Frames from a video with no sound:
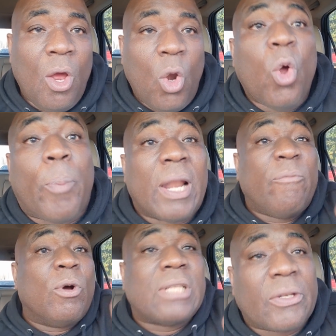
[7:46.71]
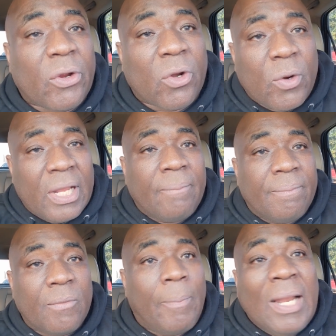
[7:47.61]
Look on the voter turnout them.
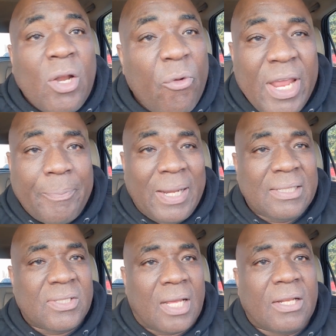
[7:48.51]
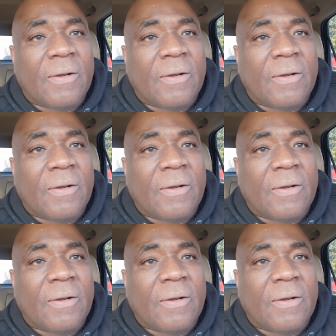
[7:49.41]
Nobody no real politician,